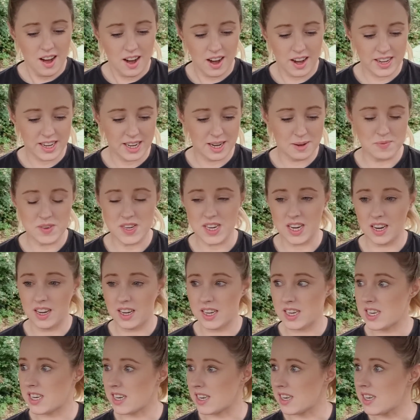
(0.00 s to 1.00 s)
I am
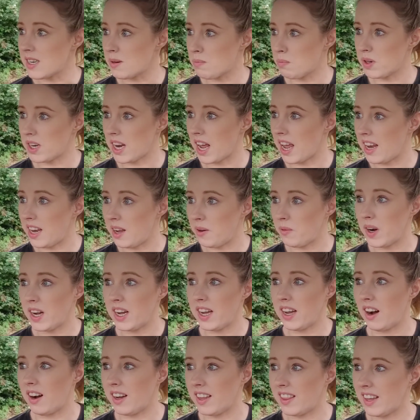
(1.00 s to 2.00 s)
delighted. But
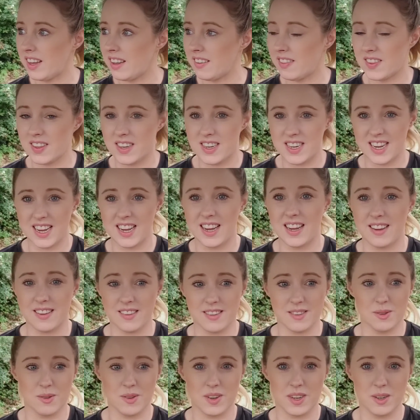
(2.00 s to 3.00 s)
anyway, I think the day
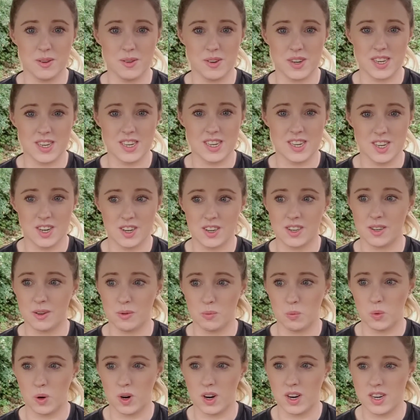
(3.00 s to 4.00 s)
is only going to
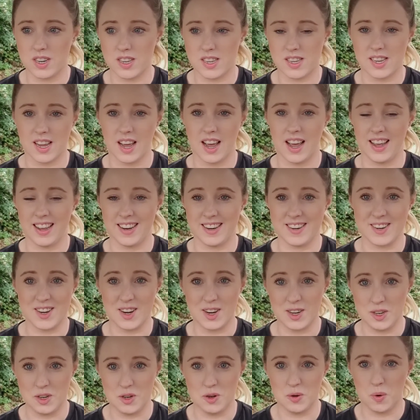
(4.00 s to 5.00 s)
turn worse and
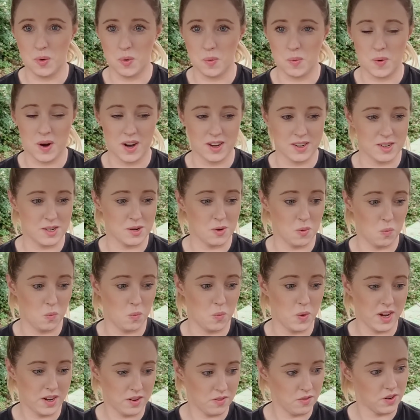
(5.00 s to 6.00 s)
I don't want
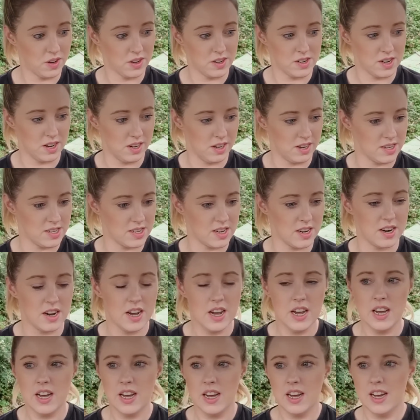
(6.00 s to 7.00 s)
wet fertiliser.
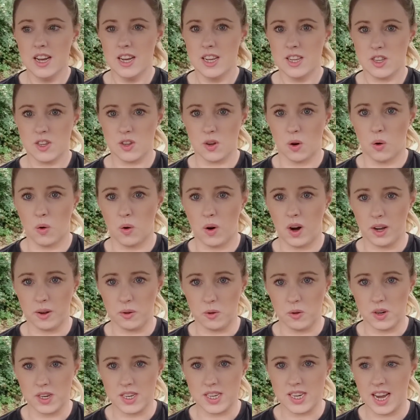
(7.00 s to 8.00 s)
So
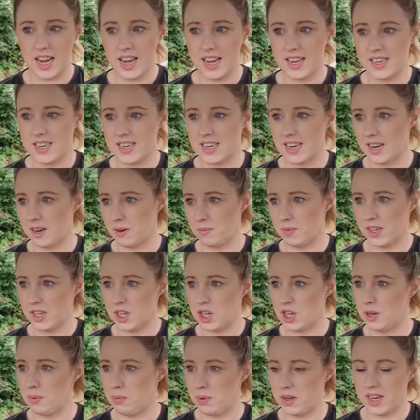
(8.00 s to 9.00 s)
I'm going to head down. My
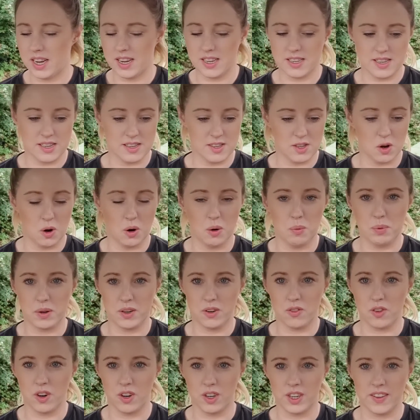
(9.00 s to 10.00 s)
GPS is up
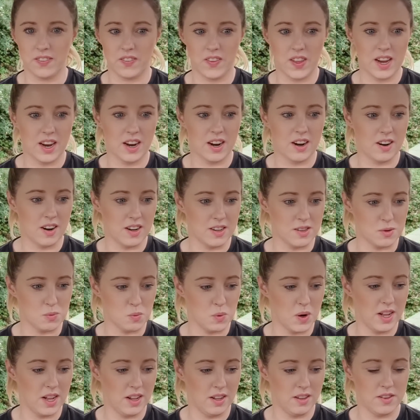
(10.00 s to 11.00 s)
and running there as
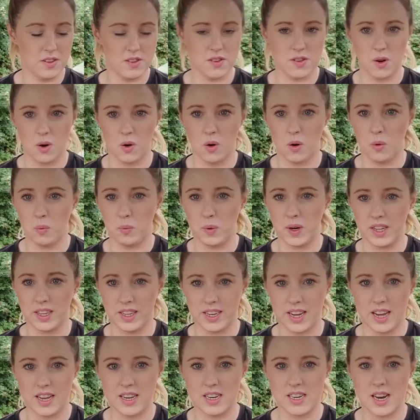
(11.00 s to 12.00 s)
well. So
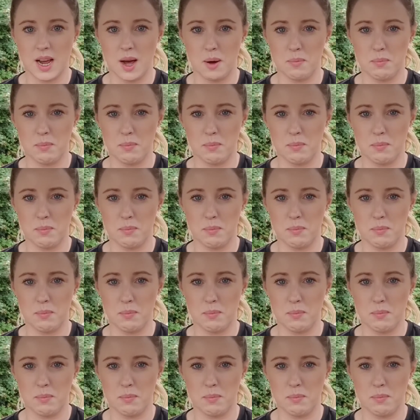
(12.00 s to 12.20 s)
we'll get